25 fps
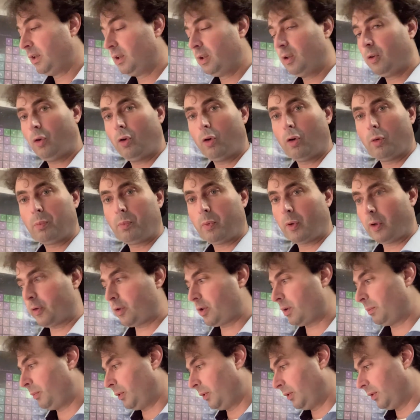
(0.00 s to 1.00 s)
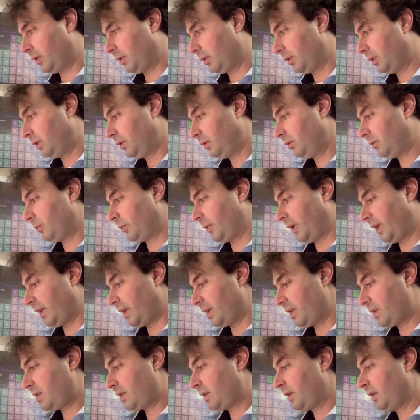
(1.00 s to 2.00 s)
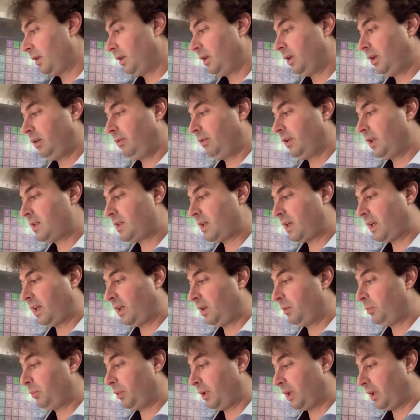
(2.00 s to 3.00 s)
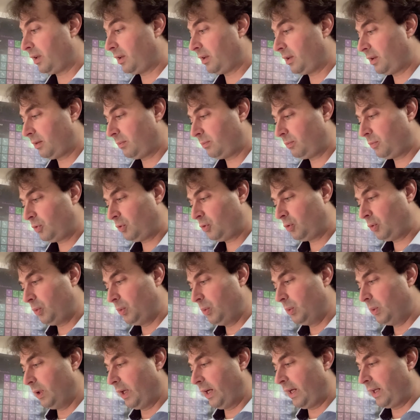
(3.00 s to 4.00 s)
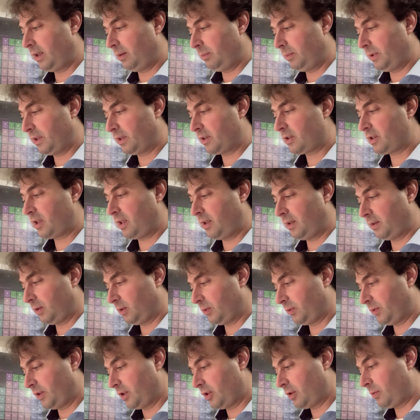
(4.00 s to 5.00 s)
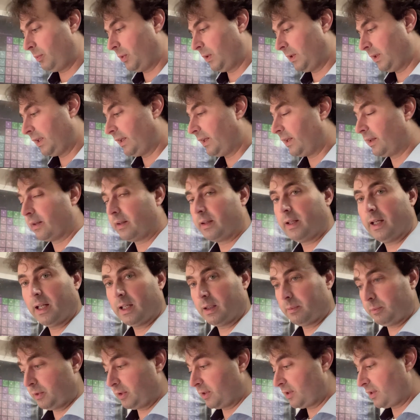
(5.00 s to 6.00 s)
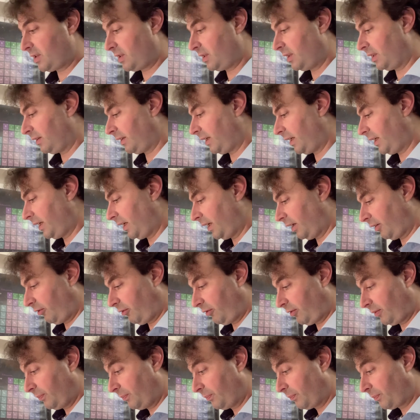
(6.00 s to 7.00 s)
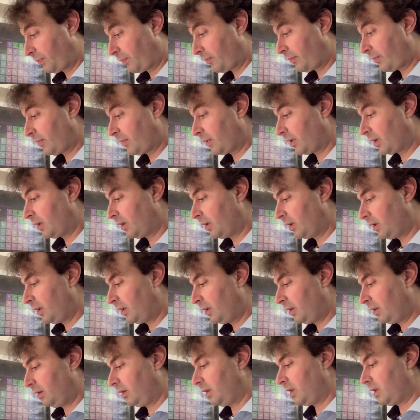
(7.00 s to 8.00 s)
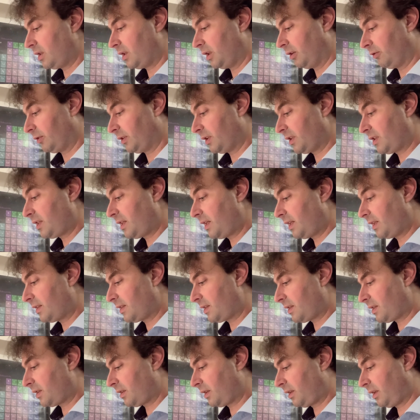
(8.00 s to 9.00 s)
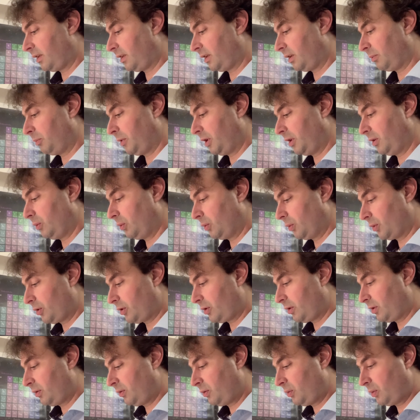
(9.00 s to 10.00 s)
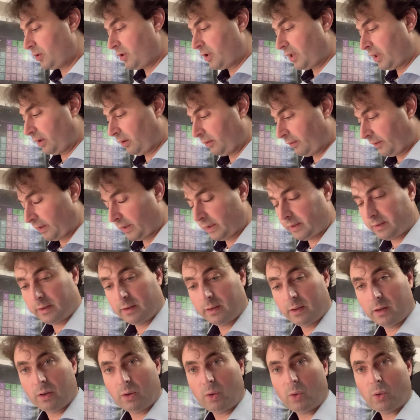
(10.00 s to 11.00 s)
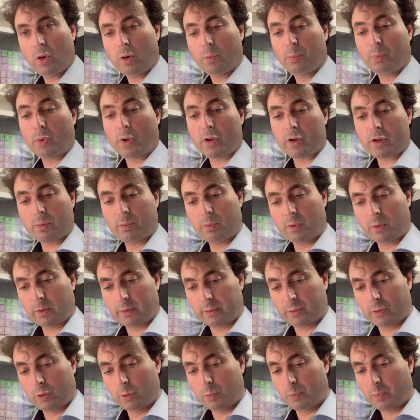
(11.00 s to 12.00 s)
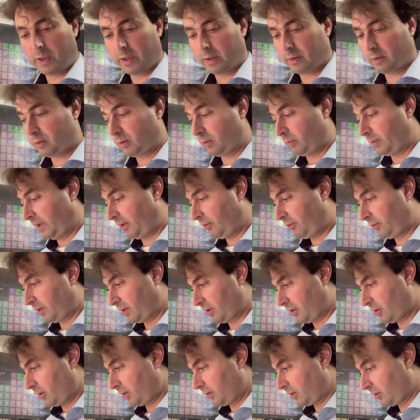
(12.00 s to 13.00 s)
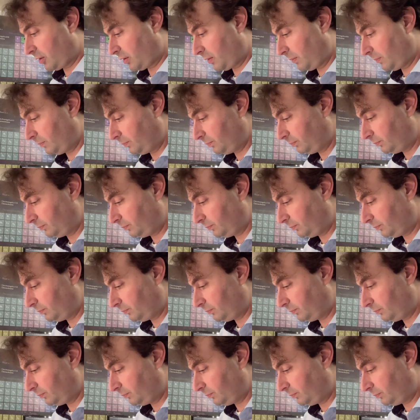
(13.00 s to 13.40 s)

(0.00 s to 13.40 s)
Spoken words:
All possible ways in which I can pick two elements out of the small n elements that I have. These different sets can then be used to generate all possible two-particle wave functions.